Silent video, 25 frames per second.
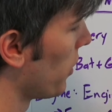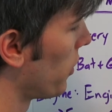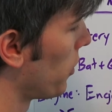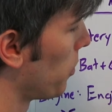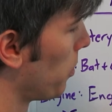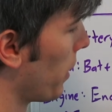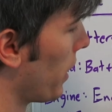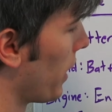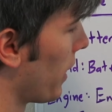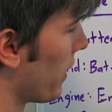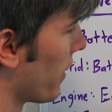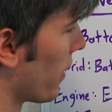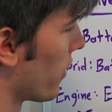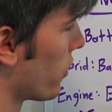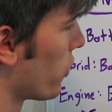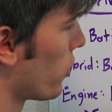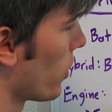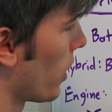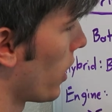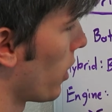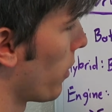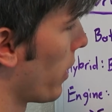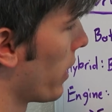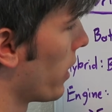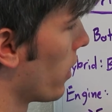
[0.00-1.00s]
to be spinning this
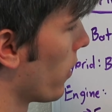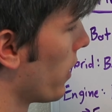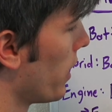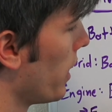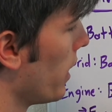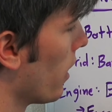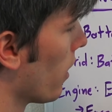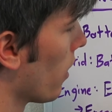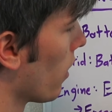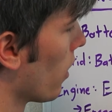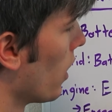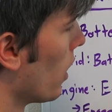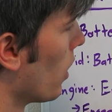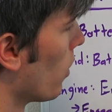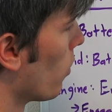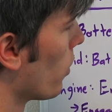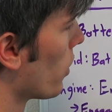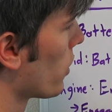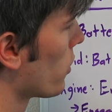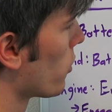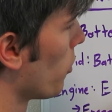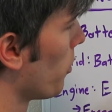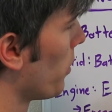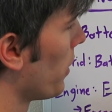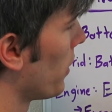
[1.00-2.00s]
generator here,
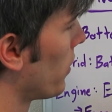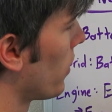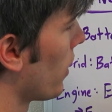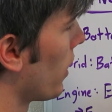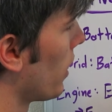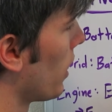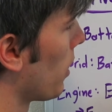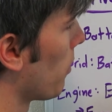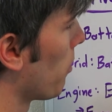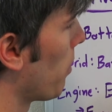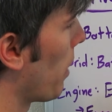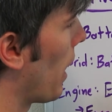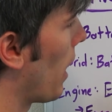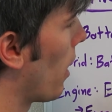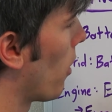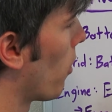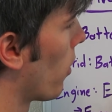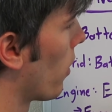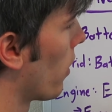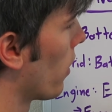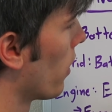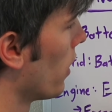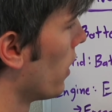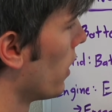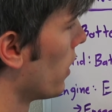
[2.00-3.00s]
which will be sending
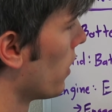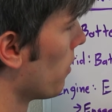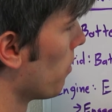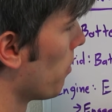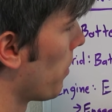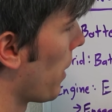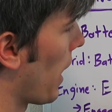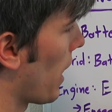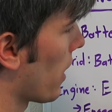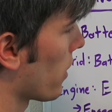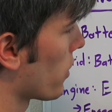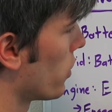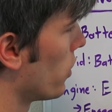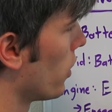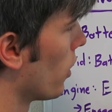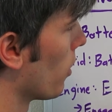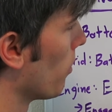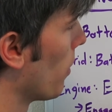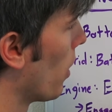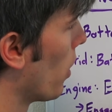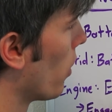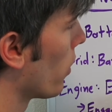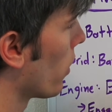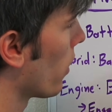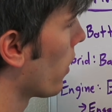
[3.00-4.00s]
power back to your
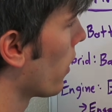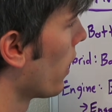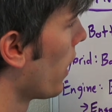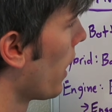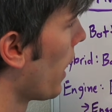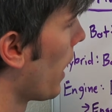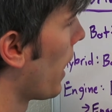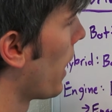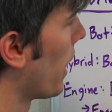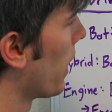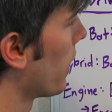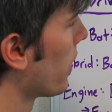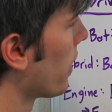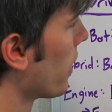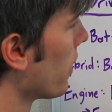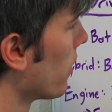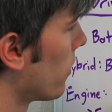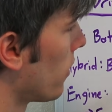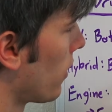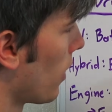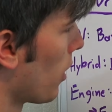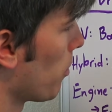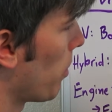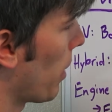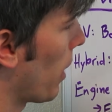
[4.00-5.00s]
motor and can
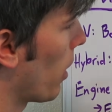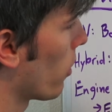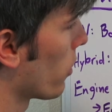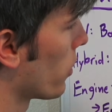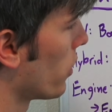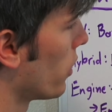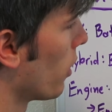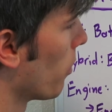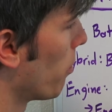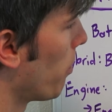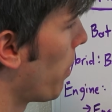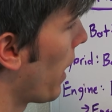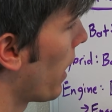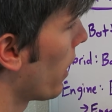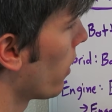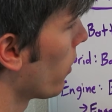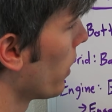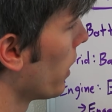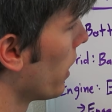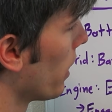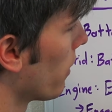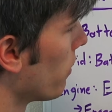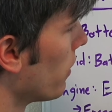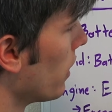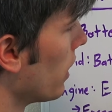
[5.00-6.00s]
send power to your
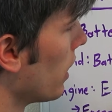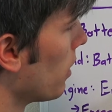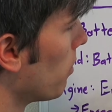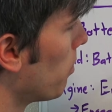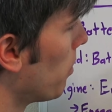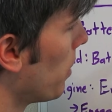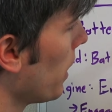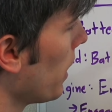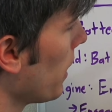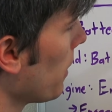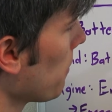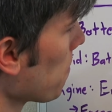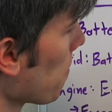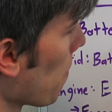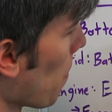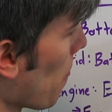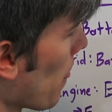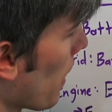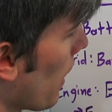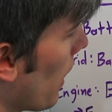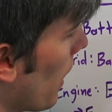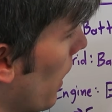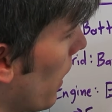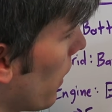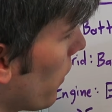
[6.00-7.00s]
battery if need be.
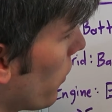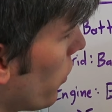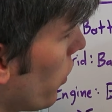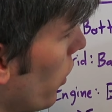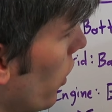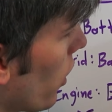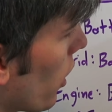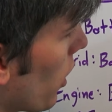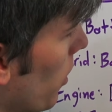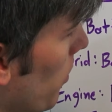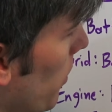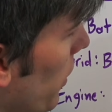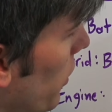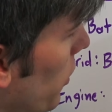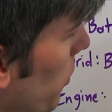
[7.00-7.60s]
So you're going to